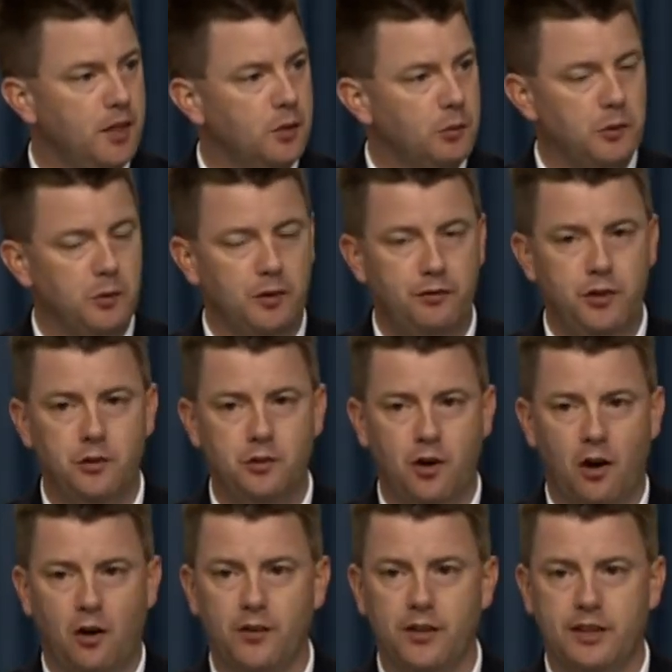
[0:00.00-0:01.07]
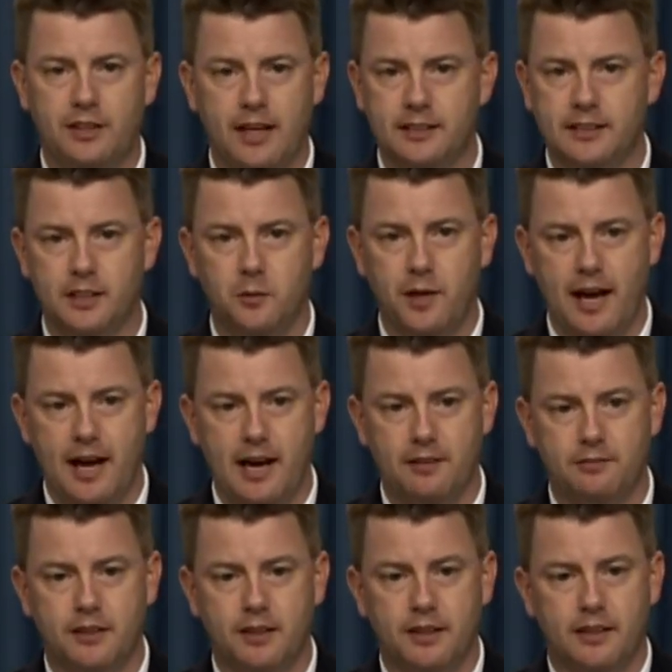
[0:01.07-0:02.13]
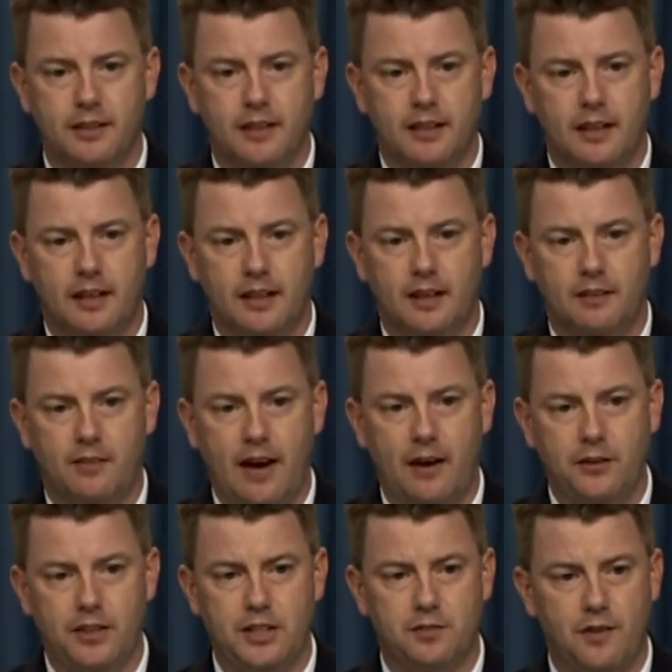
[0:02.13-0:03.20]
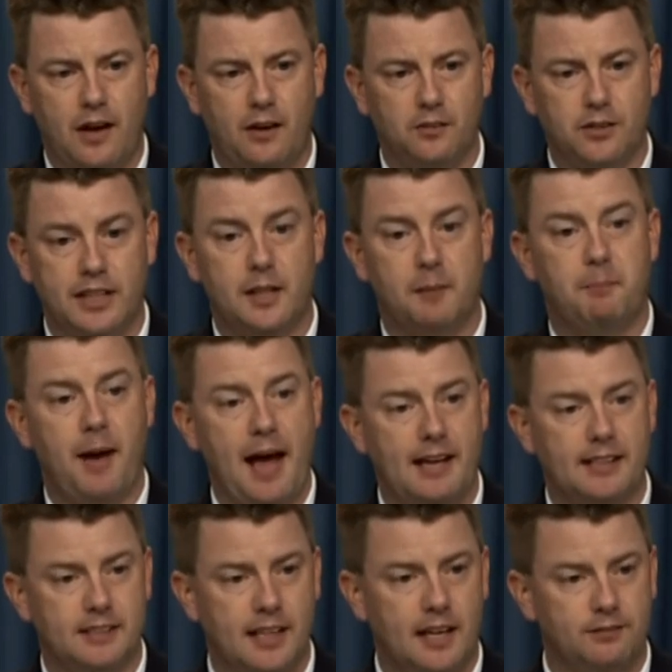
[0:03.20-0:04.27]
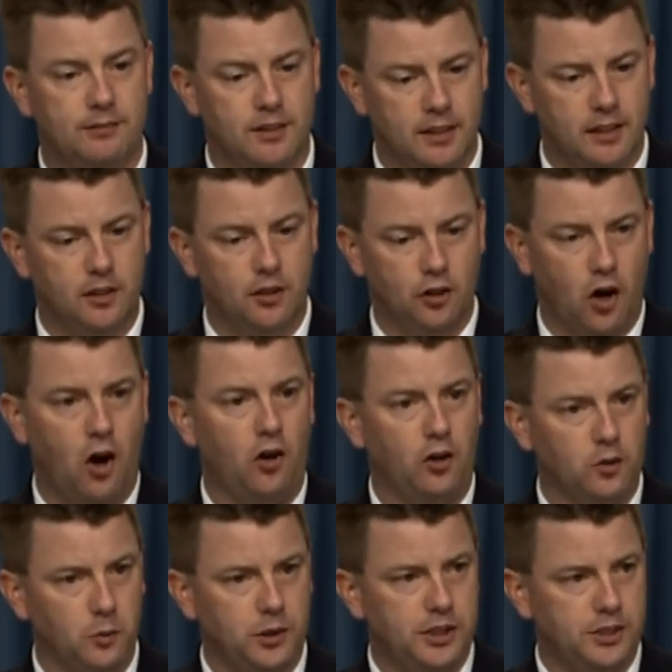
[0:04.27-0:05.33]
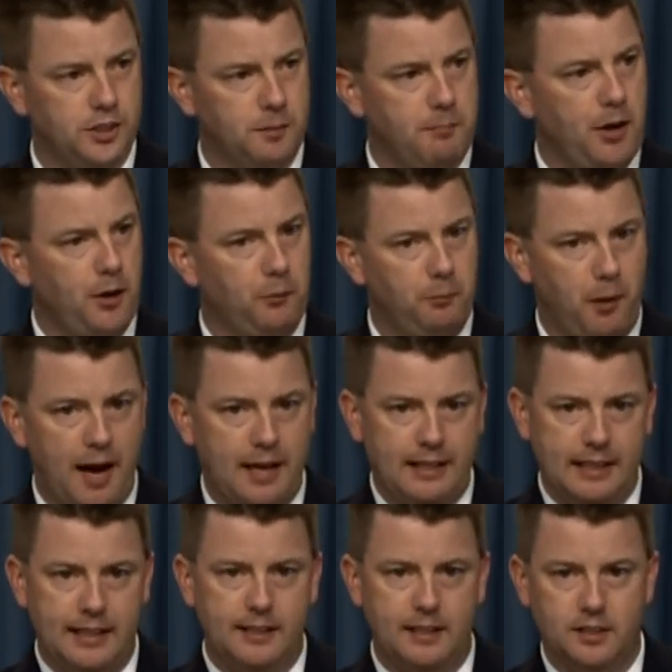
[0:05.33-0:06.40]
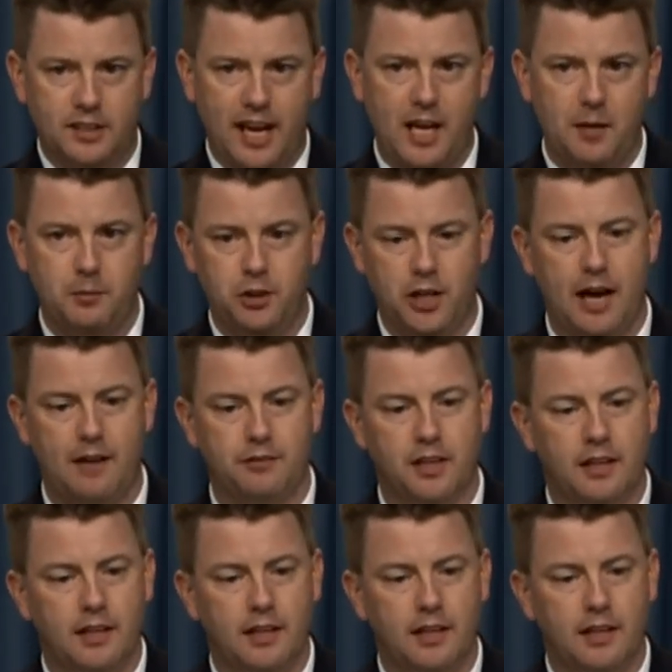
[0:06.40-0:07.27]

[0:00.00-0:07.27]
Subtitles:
We reviewed all the testing we have of how these valves in the past have galled, which is the metal binding in this camshaft.